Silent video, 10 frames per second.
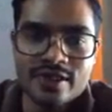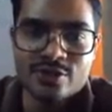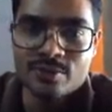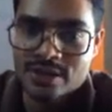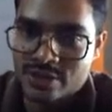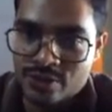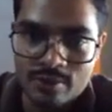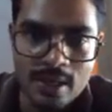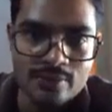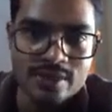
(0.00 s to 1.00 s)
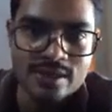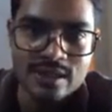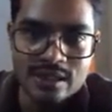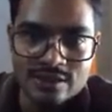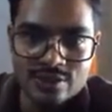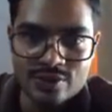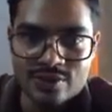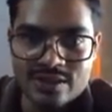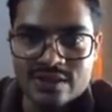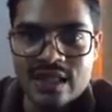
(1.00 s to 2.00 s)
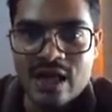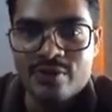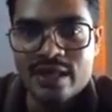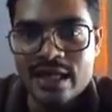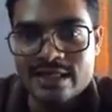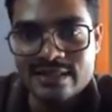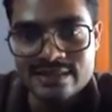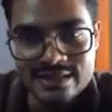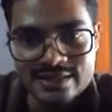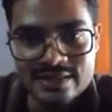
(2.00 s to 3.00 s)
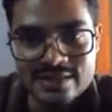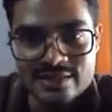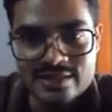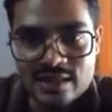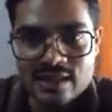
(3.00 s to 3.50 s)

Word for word: phase you must know about it so this is how in 1960s